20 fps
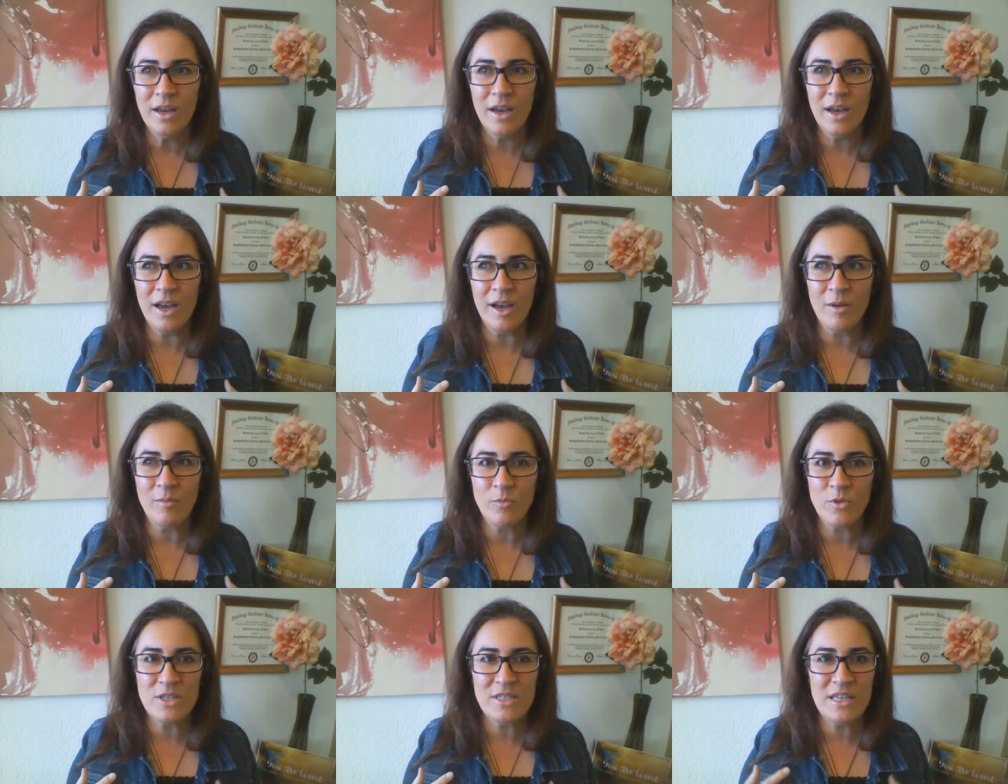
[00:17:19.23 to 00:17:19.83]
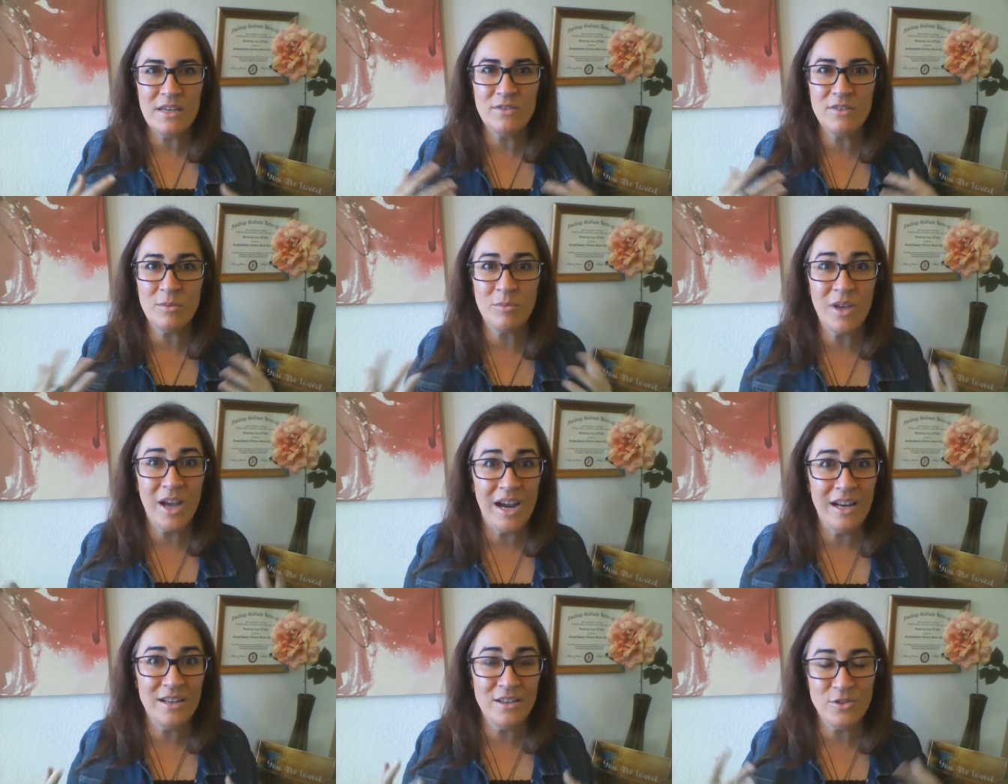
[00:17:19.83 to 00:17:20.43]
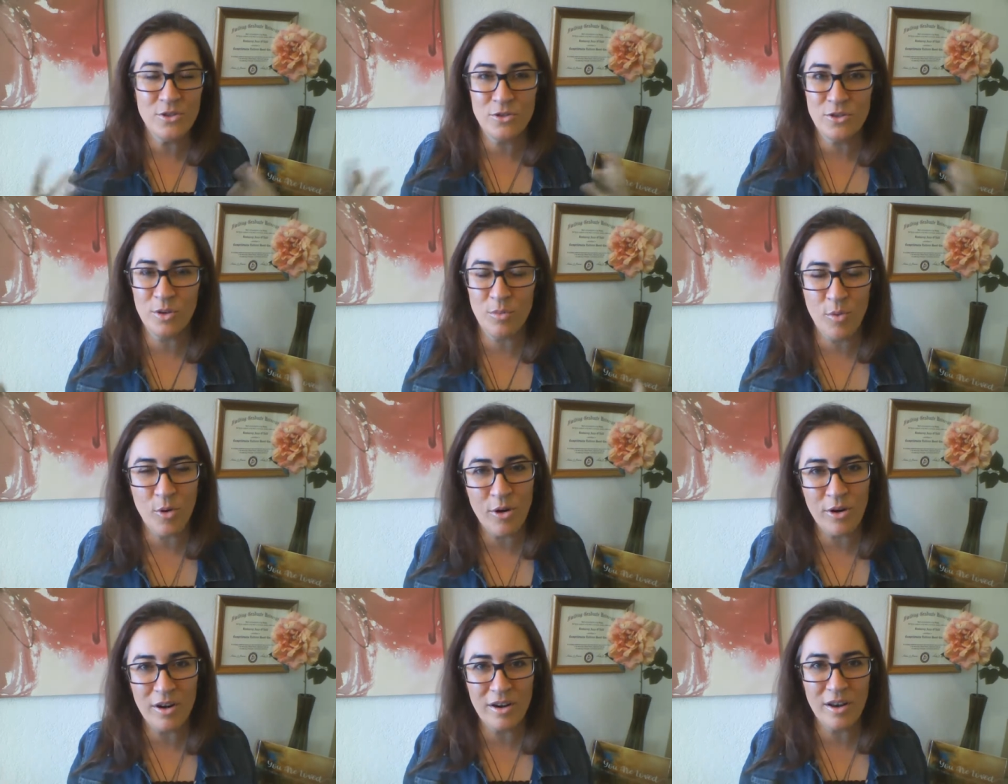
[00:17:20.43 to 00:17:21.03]
um, receive some guidance or
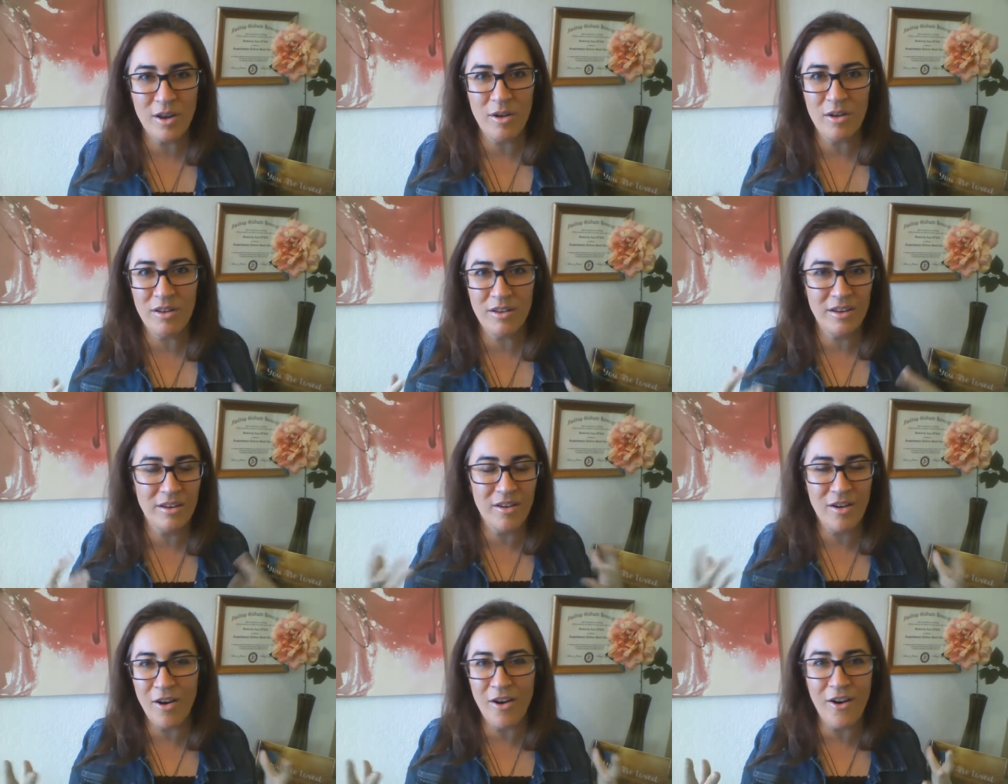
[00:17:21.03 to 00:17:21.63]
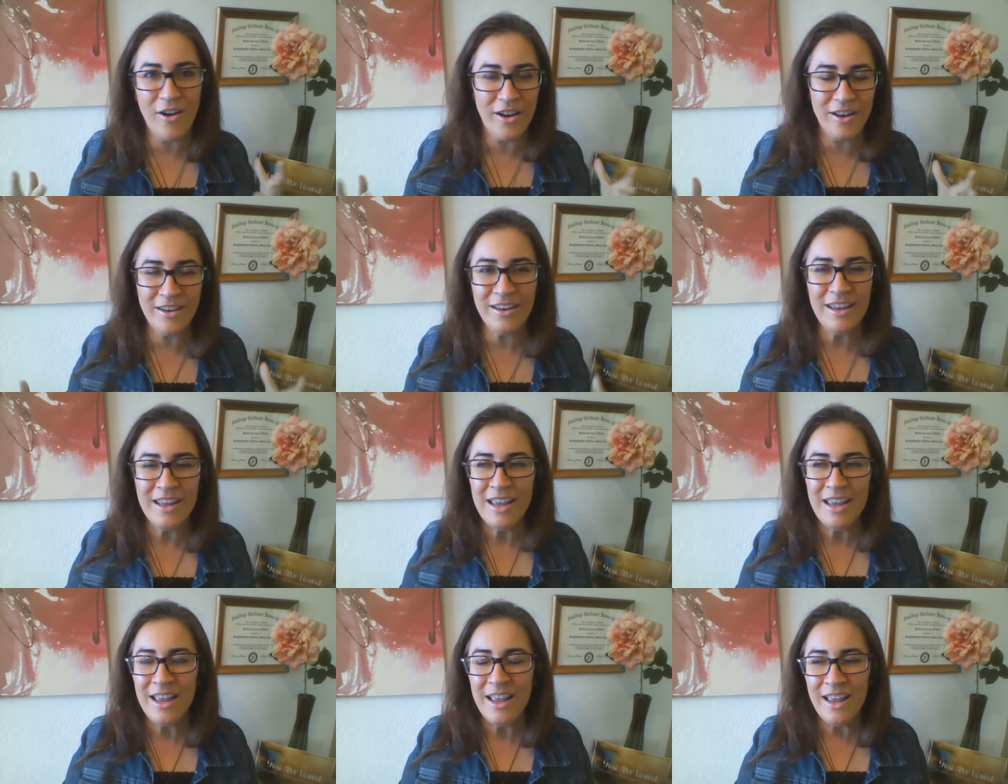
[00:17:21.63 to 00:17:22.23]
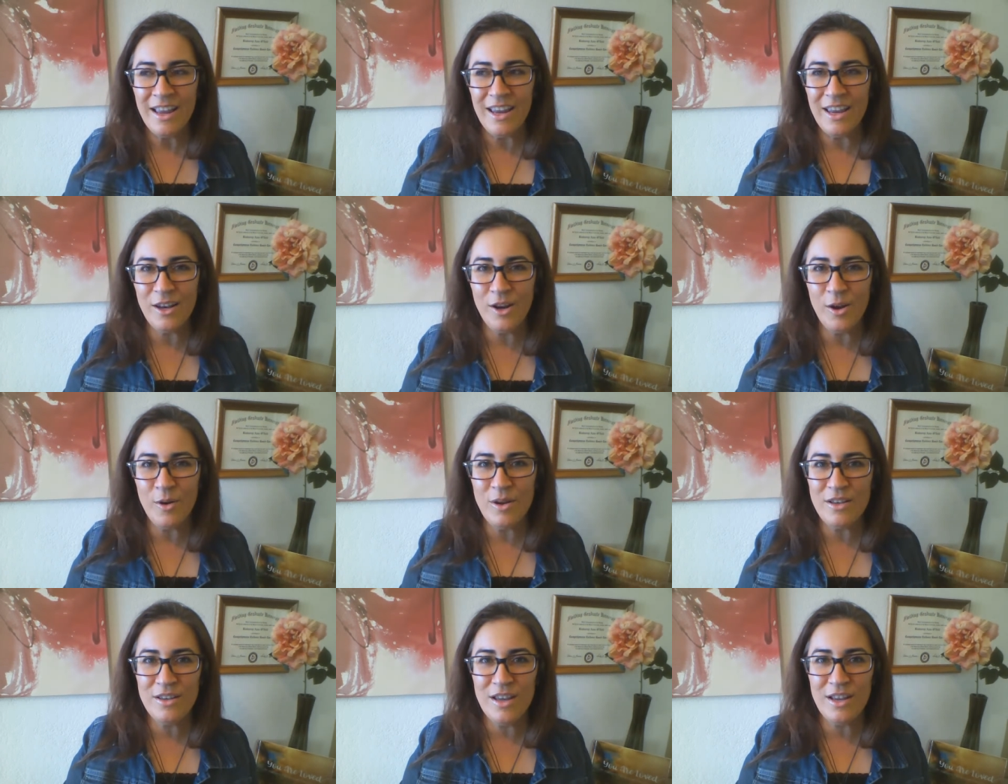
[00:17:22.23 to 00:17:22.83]
support on, you
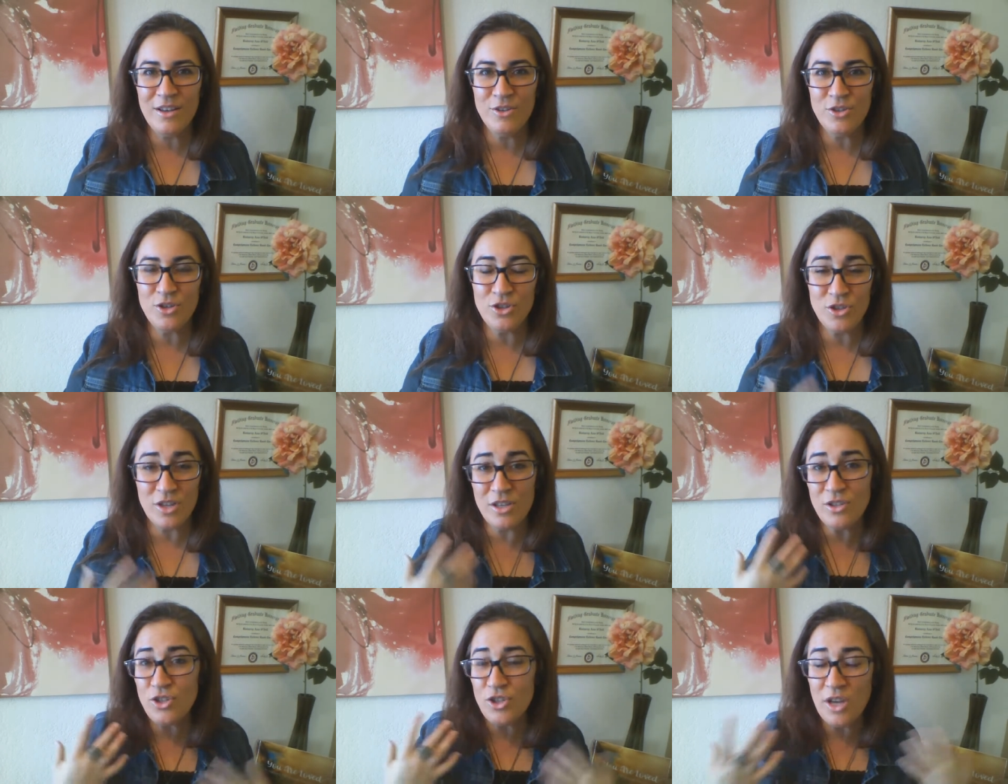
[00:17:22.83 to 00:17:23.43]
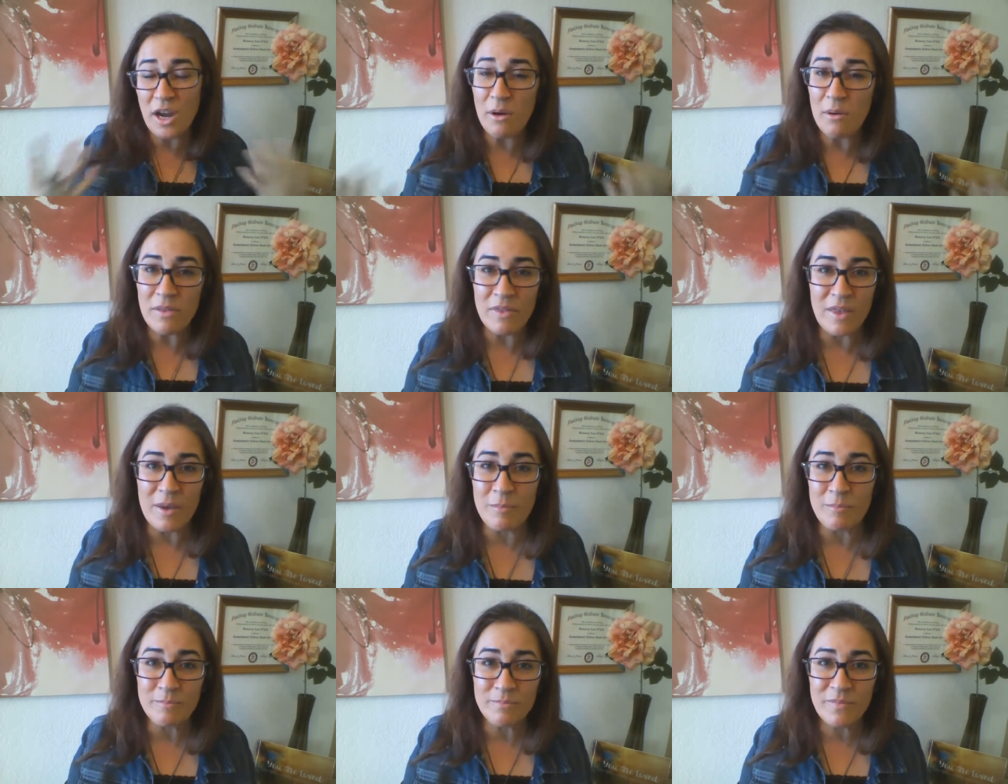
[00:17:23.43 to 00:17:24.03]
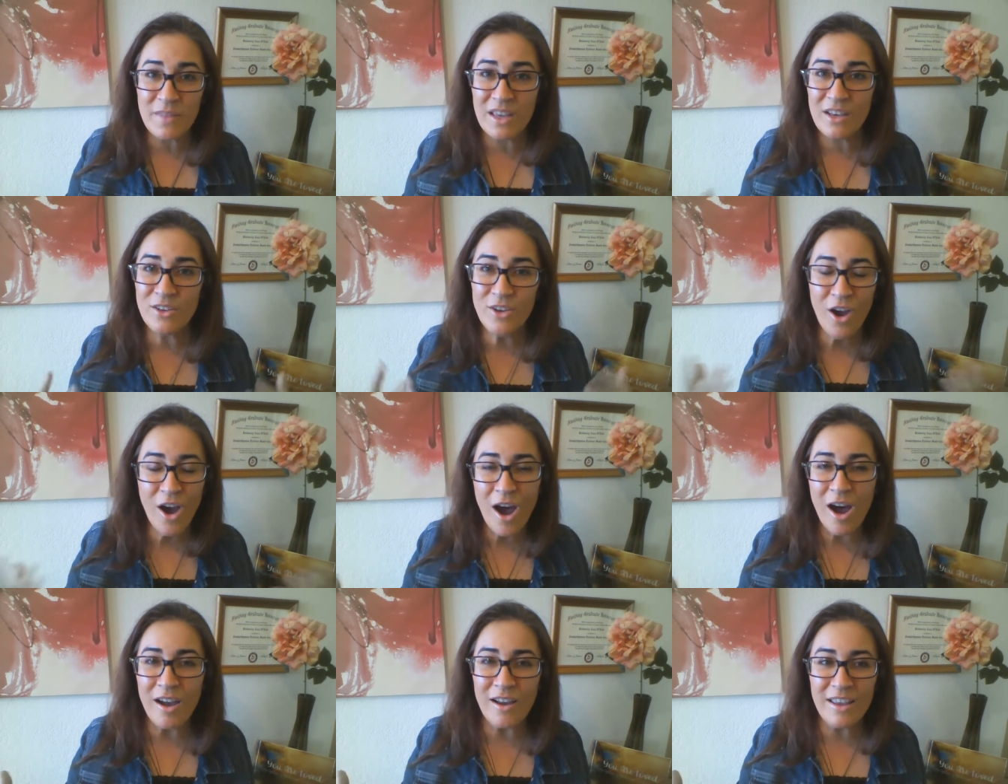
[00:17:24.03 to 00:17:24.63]
know, and, and just and share with them and
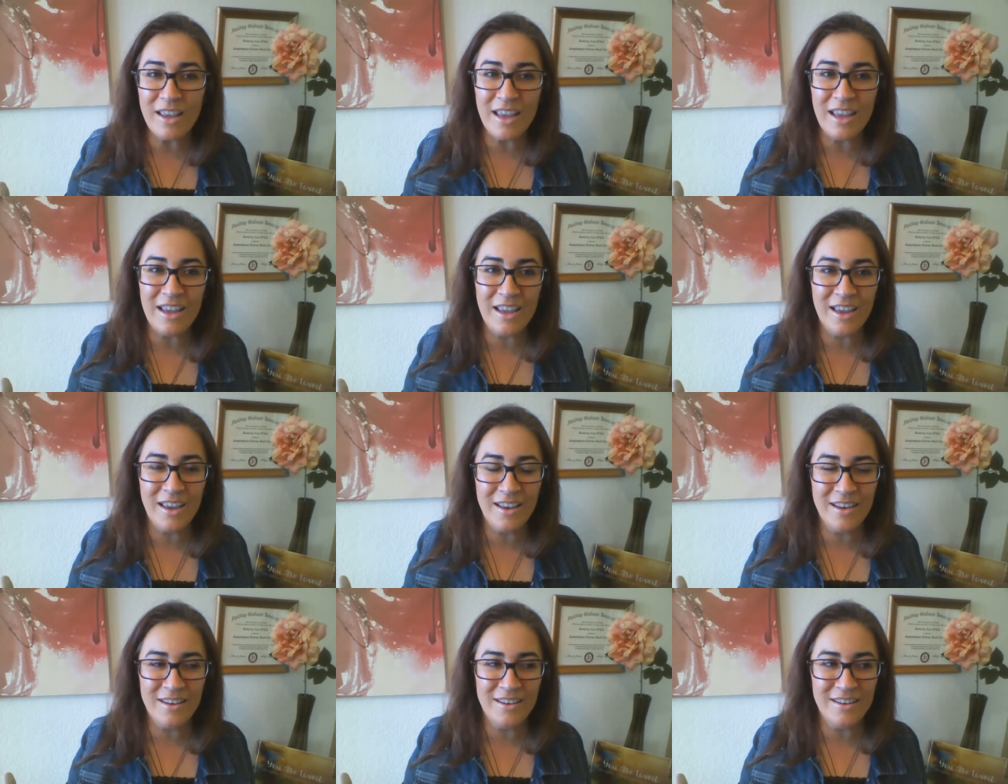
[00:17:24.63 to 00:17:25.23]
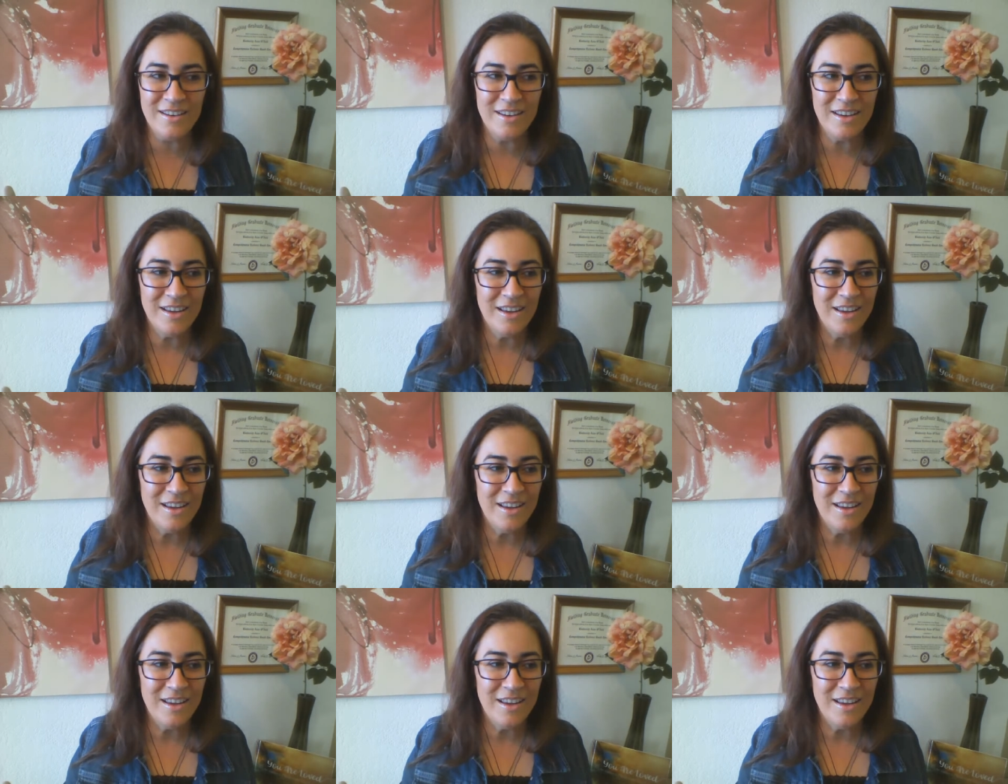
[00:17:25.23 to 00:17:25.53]
talk. And,